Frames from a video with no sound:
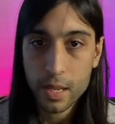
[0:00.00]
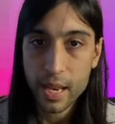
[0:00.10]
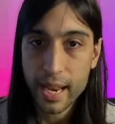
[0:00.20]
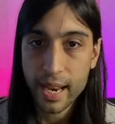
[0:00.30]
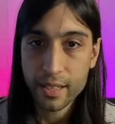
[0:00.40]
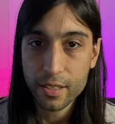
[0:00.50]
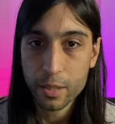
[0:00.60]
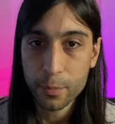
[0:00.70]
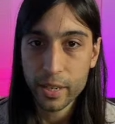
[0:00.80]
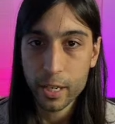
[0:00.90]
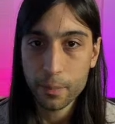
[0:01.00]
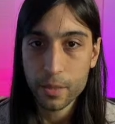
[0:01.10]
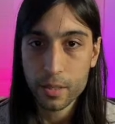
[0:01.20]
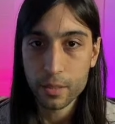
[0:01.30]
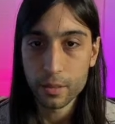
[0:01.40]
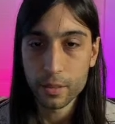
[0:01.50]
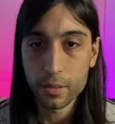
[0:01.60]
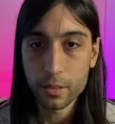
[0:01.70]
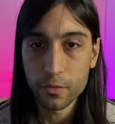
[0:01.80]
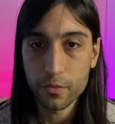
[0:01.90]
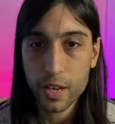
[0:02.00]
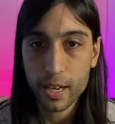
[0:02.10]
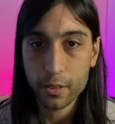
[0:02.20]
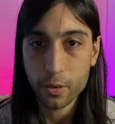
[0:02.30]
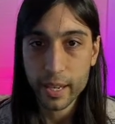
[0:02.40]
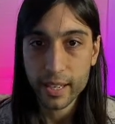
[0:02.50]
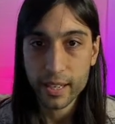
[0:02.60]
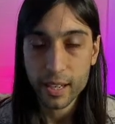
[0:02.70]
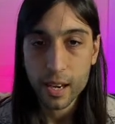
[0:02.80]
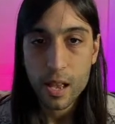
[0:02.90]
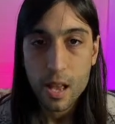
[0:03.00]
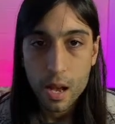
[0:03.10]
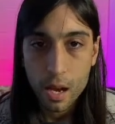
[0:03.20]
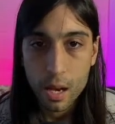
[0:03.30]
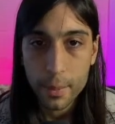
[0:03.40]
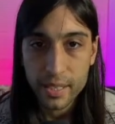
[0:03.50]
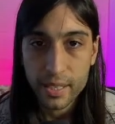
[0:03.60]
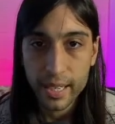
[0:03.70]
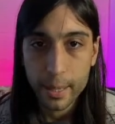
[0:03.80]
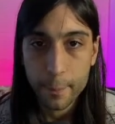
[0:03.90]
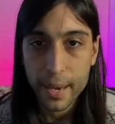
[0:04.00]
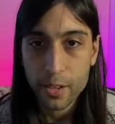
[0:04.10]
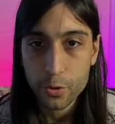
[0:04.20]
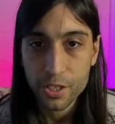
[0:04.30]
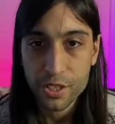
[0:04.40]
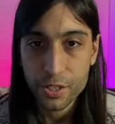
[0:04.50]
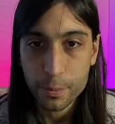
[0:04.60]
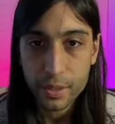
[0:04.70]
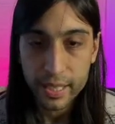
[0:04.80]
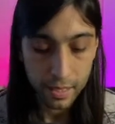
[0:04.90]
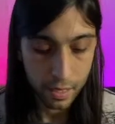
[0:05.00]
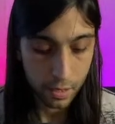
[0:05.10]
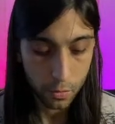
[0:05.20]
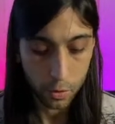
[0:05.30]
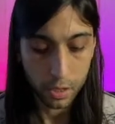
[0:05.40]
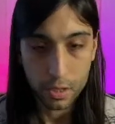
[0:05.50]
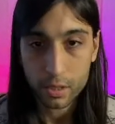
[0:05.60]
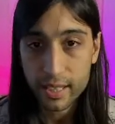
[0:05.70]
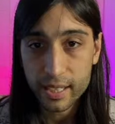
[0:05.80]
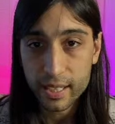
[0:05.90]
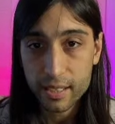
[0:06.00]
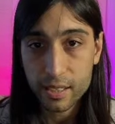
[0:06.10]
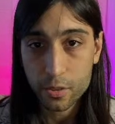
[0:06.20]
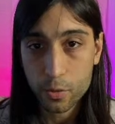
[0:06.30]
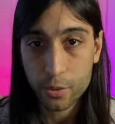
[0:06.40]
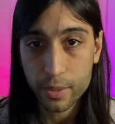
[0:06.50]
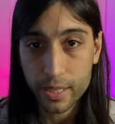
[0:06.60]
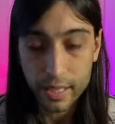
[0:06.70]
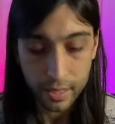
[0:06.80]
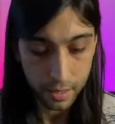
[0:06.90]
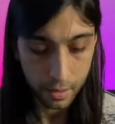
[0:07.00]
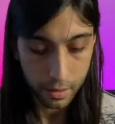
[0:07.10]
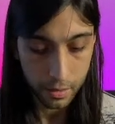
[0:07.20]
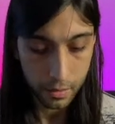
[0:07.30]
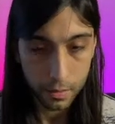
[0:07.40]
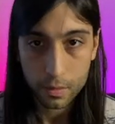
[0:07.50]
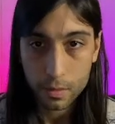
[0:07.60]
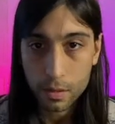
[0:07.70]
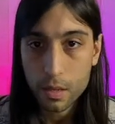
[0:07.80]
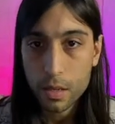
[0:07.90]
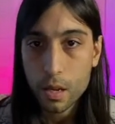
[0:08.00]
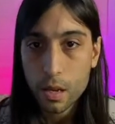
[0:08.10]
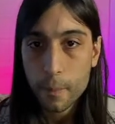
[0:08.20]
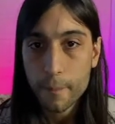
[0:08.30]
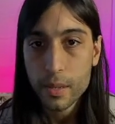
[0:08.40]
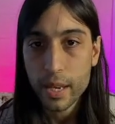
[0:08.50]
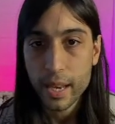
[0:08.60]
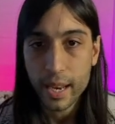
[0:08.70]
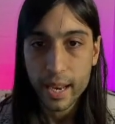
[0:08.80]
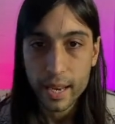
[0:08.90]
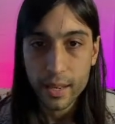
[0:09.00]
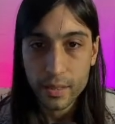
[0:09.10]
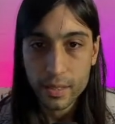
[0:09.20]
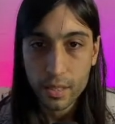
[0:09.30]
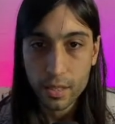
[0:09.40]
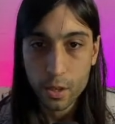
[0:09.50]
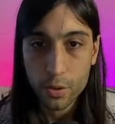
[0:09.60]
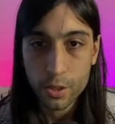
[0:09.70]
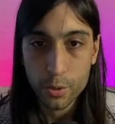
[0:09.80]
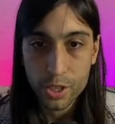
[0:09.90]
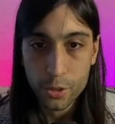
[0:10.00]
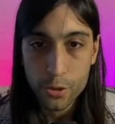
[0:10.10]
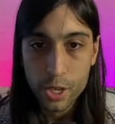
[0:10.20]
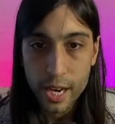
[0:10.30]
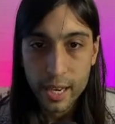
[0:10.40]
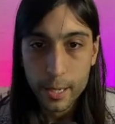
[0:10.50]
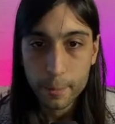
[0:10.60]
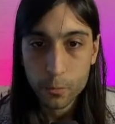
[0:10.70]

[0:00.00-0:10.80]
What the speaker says: And it's going to bring up this little file right here by saying bounce regions in place. We're going to call it kicks since we're doing kicks. And it's going to go into a new track.